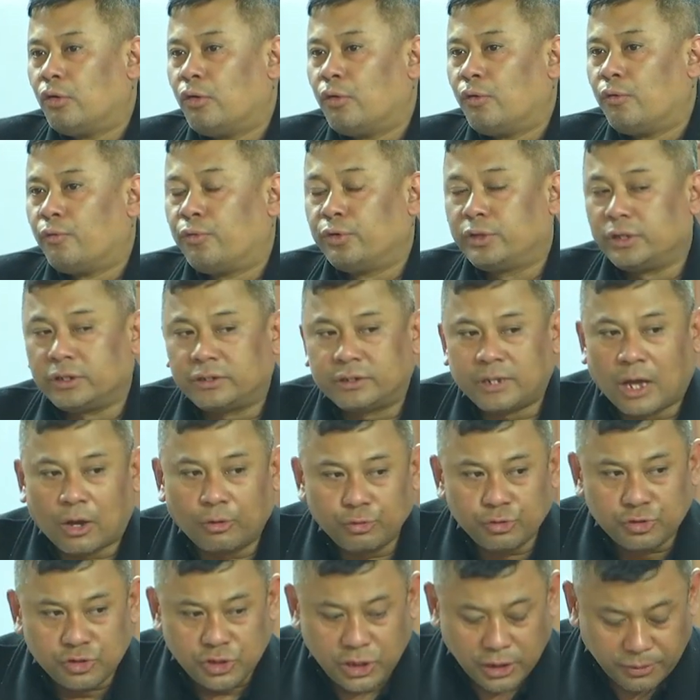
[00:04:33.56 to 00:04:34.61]
for the
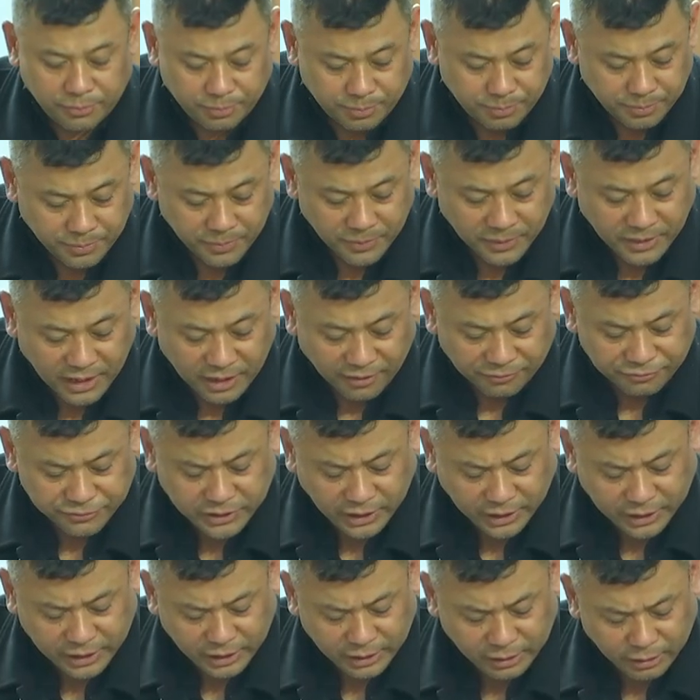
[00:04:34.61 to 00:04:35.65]
township, they have
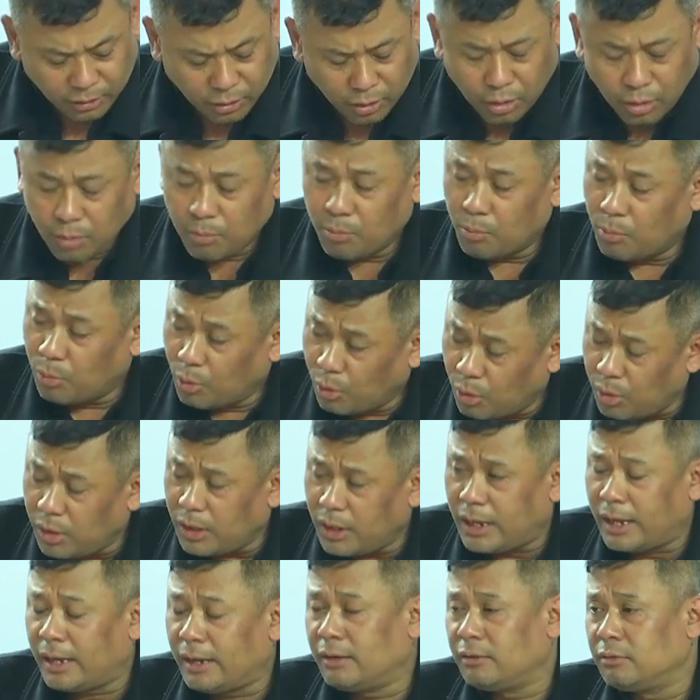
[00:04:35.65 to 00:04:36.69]
taken more
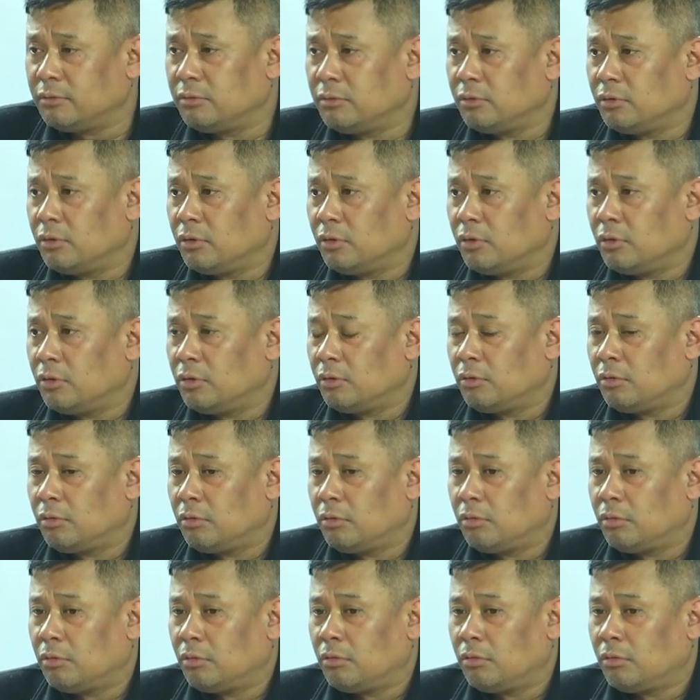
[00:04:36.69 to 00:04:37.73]
land
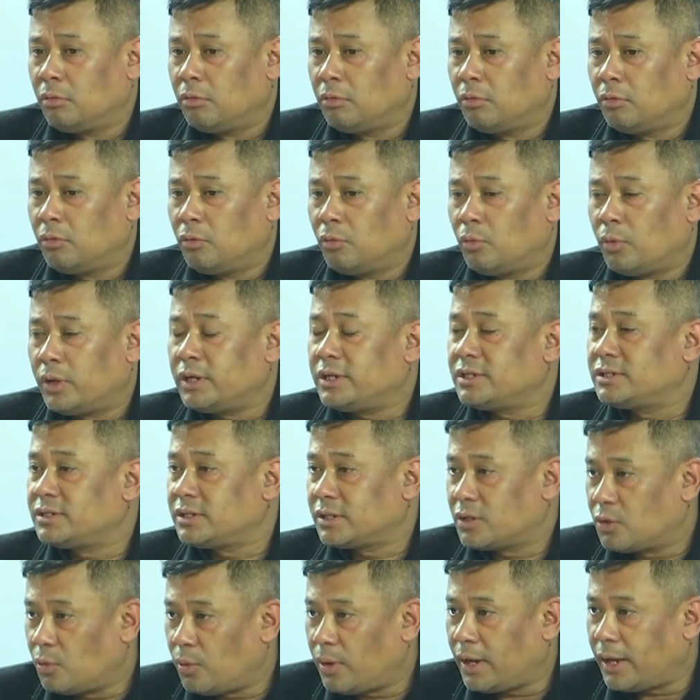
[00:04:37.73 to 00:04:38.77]
what is
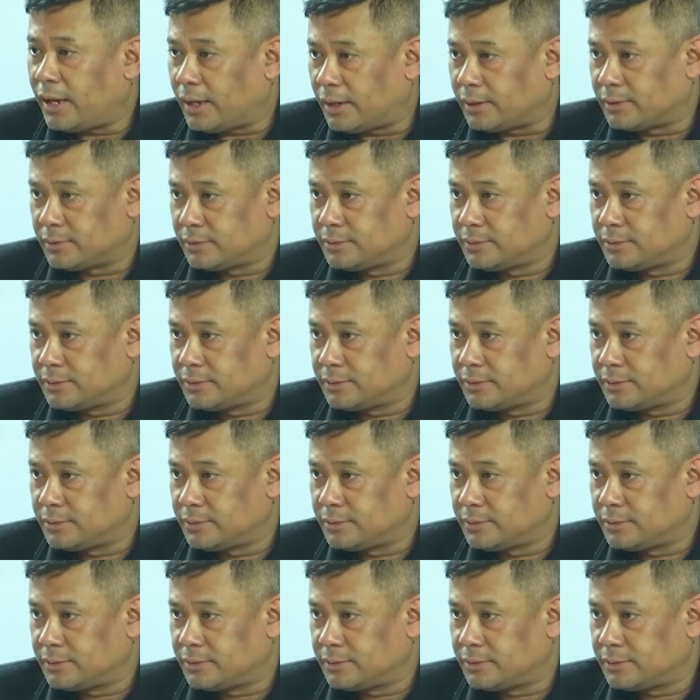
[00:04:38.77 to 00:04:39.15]
required.